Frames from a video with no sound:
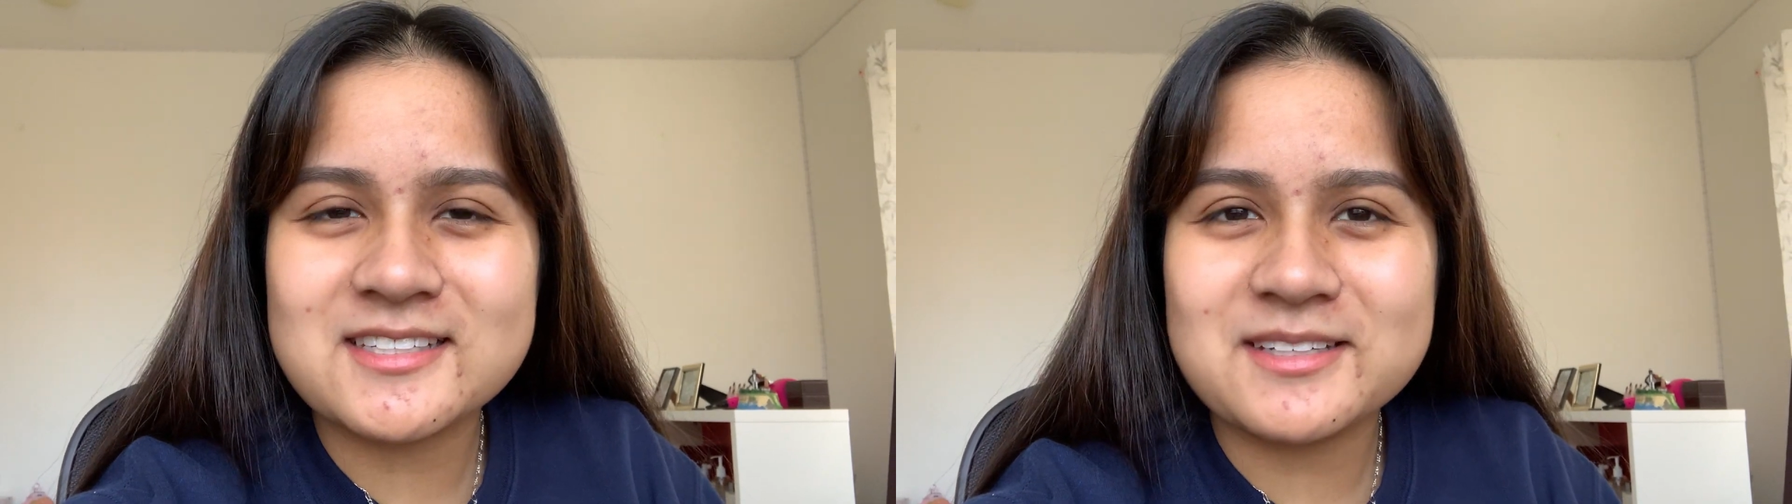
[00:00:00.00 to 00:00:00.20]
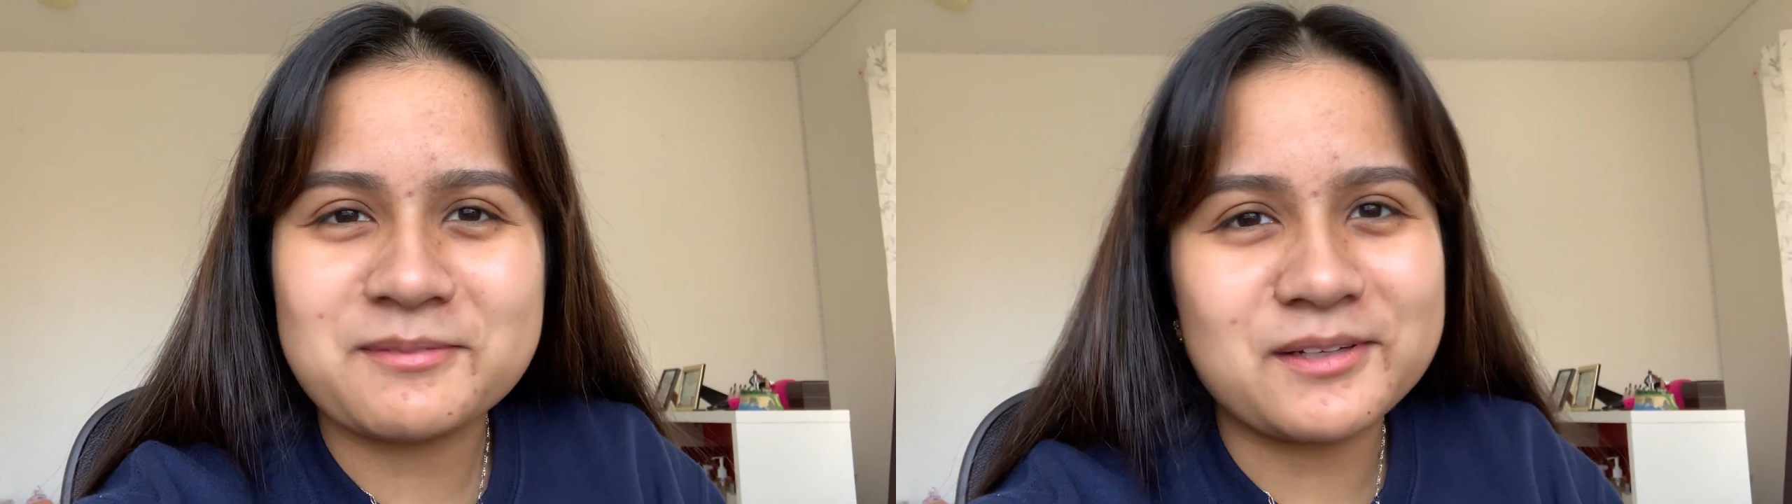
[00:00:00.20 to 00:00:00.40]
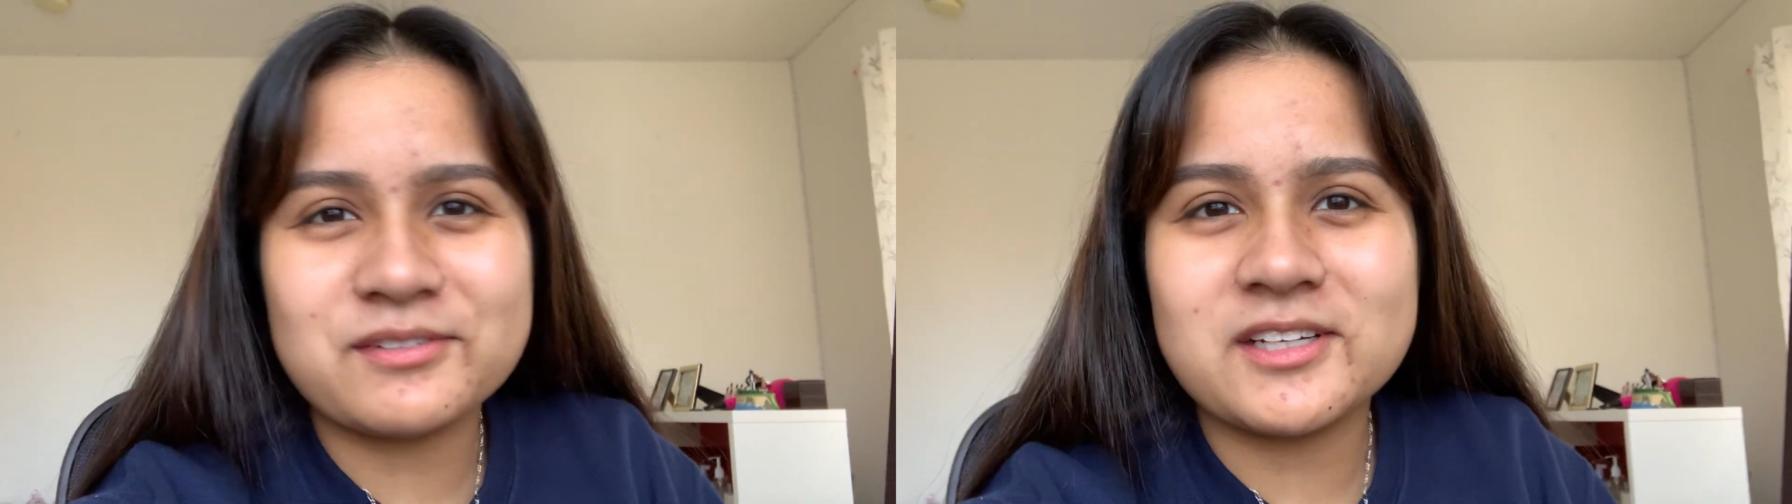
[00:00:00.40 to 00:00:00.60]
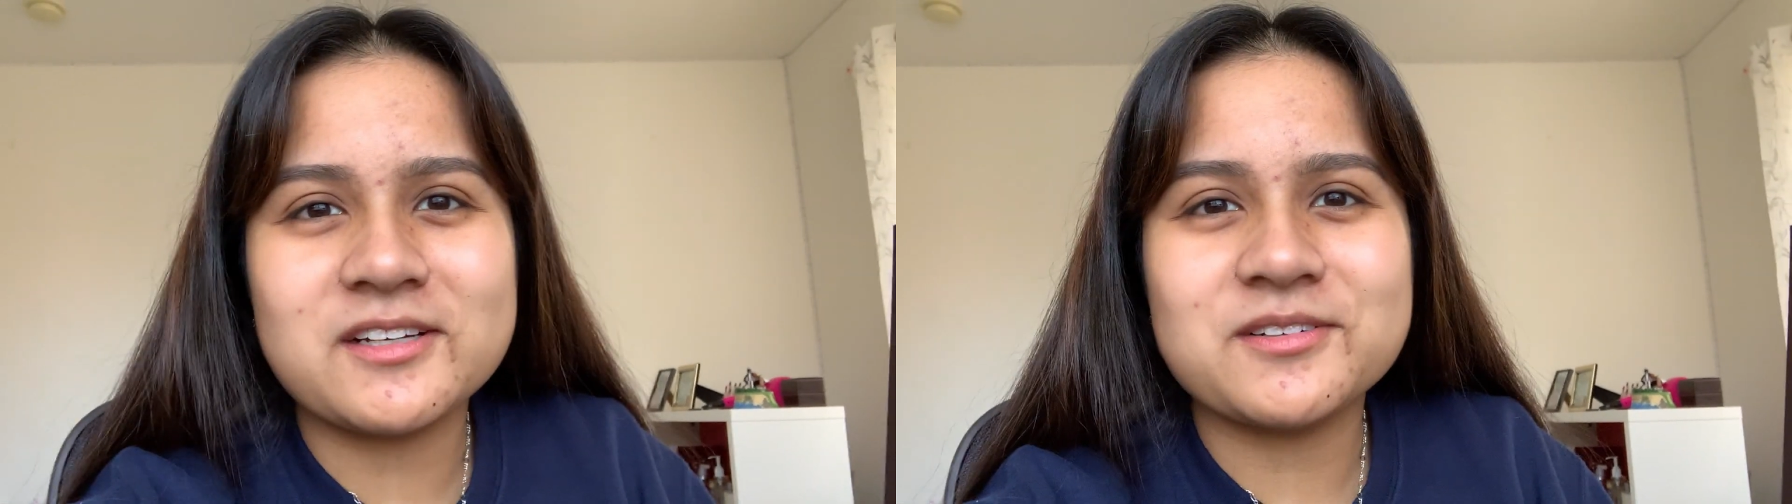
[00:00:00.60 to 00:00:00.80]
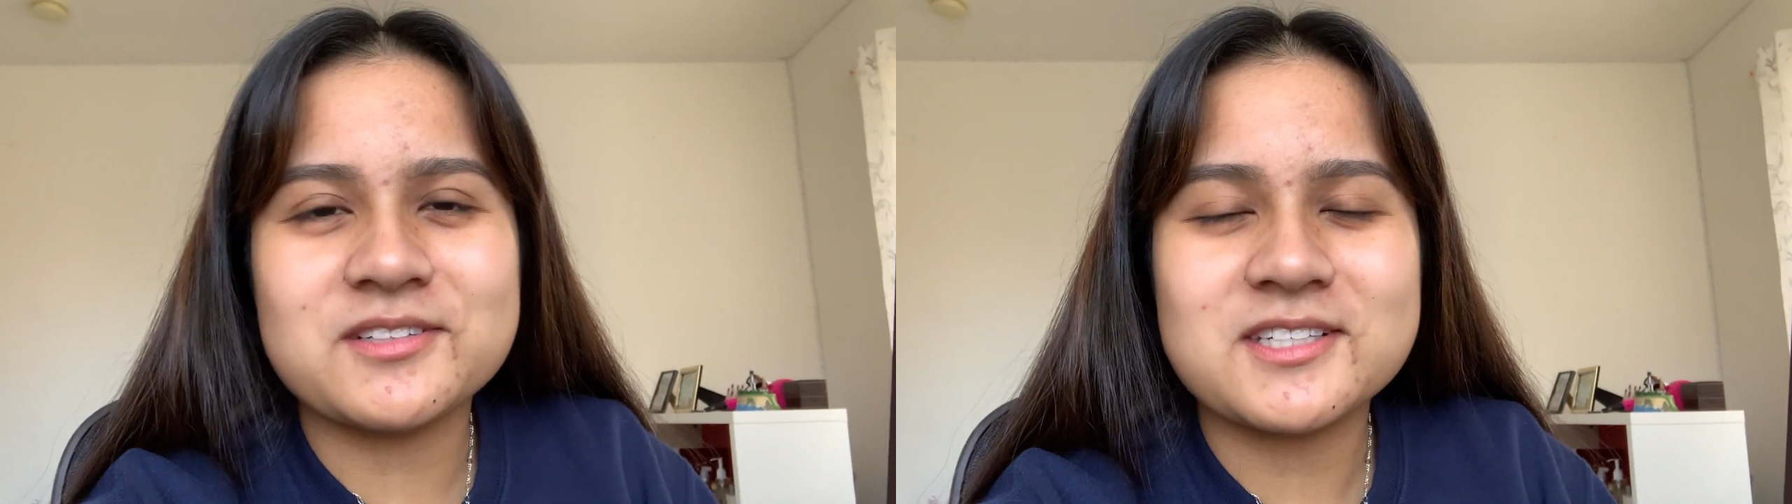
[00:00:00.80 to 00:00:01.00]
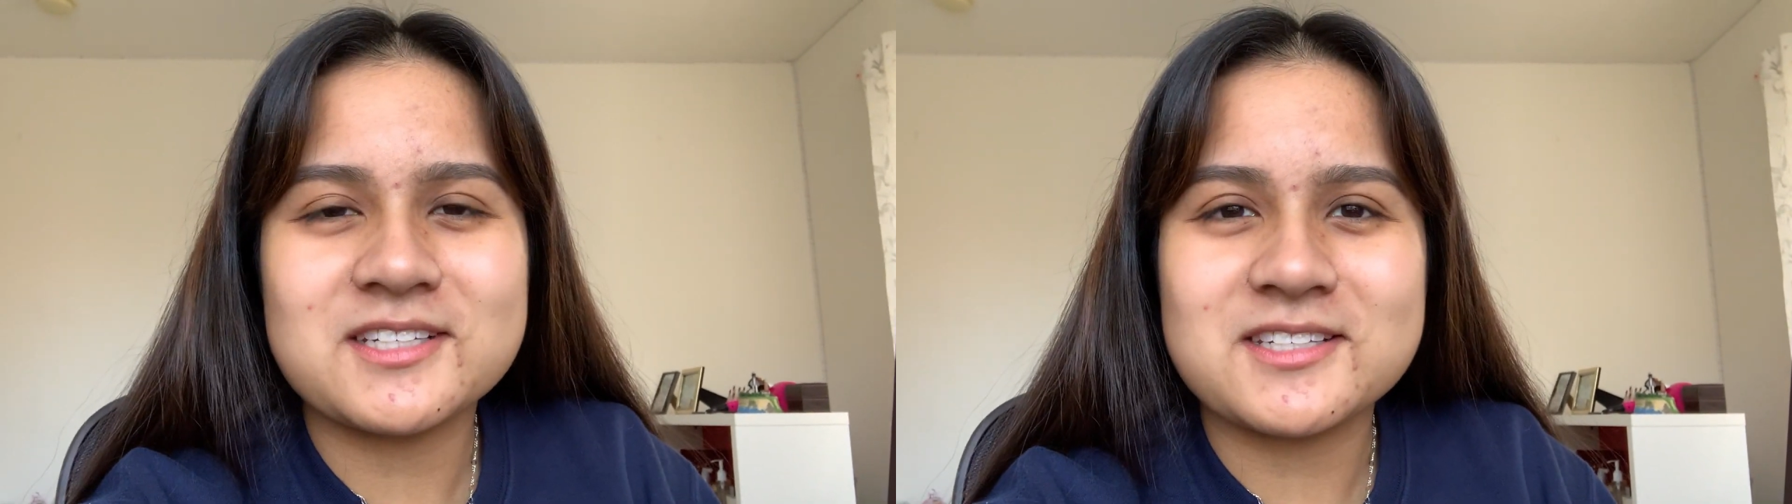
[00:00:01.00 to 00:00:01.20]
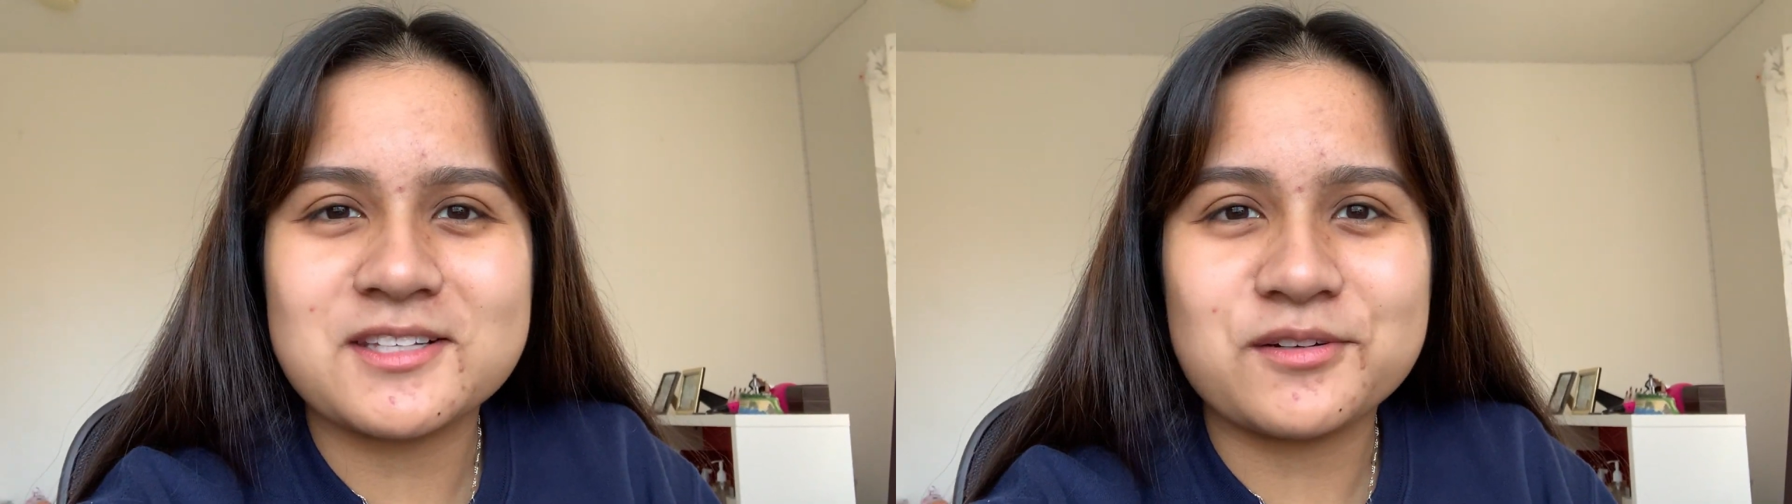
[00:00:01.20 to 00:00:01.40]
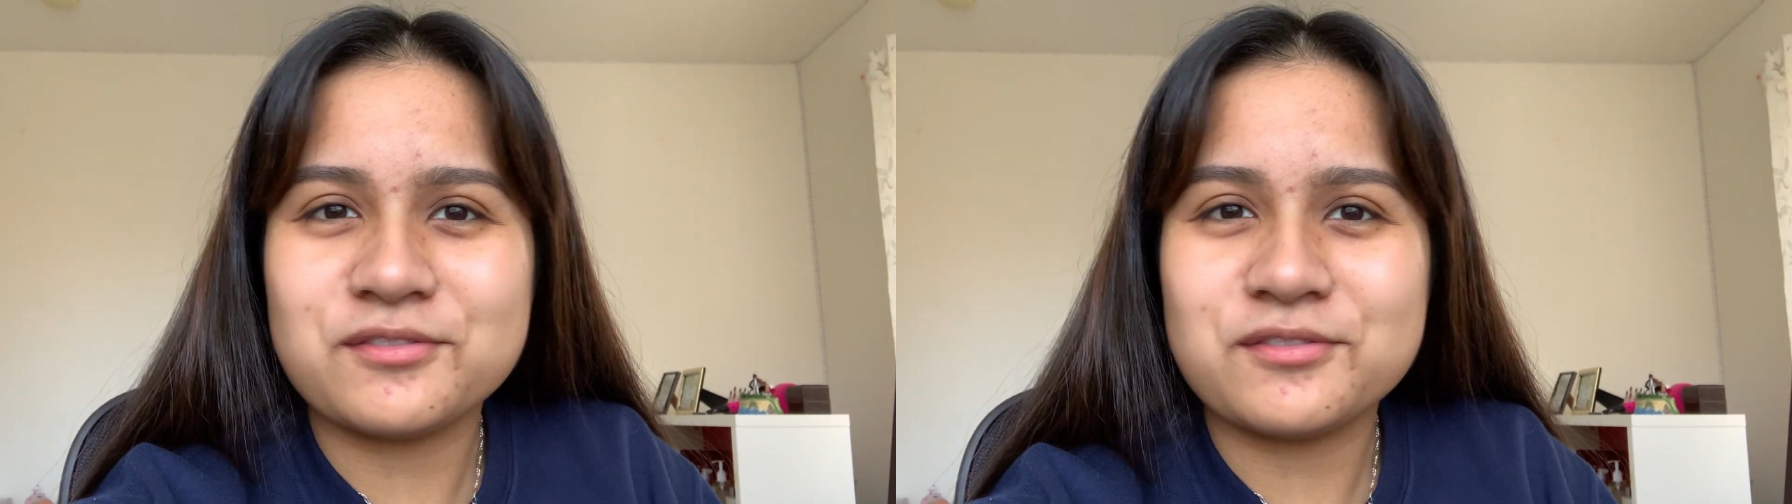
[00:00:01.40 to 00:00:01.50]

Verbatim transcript: and make videos because they're